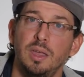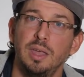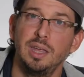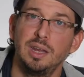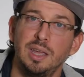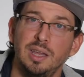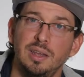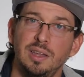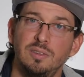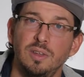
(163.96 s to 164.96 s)

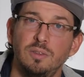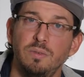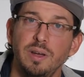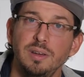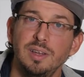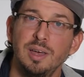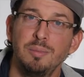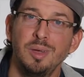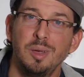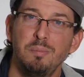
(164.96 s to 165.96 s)
It's very
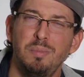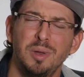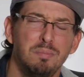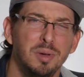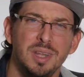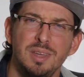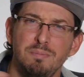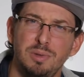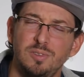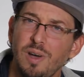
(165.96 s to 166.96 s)
dim, but
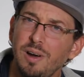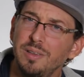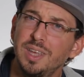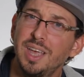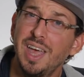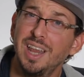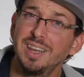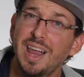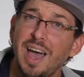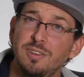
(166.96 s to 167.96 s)
bizarrely
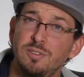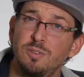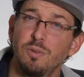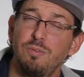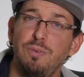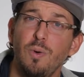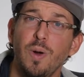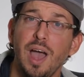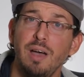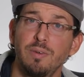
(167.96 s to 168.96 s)
it lasts
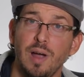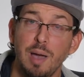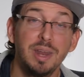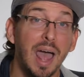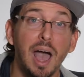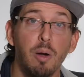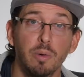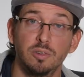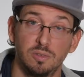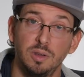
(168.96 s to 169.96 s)
forever. I mean,
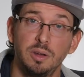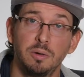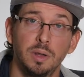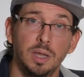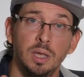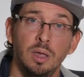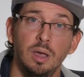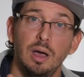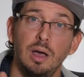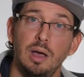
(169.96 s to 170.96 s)
hours, literally.
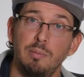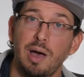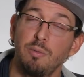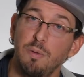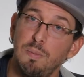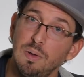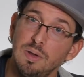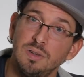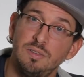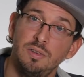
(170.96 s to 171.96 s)
I will
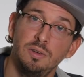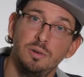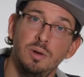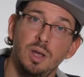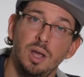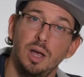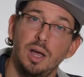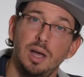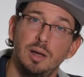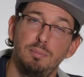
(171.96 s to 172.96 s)
pull into
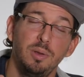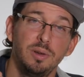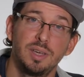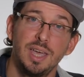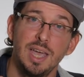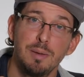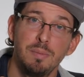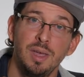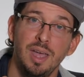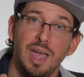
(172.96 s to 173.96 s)

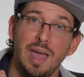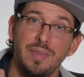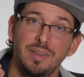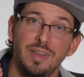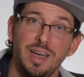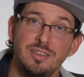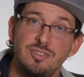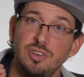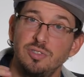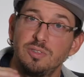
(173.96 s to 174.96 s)
camp, and that
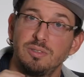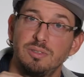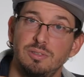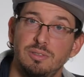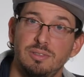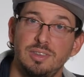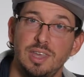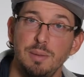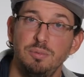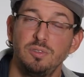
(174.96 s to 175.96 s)
light just
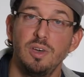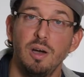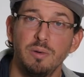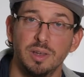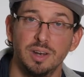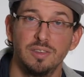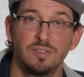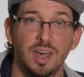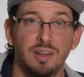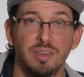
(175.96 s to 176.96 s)
keeps going.
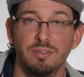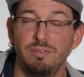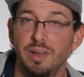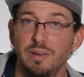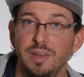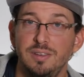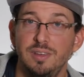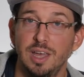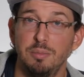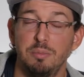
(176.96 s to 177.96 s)
This kind of like very
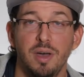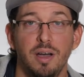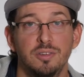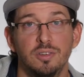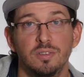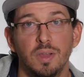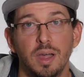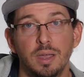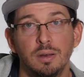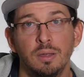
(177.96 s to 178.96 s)
dim, obnoxious
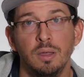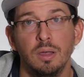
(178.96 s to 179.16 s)
light.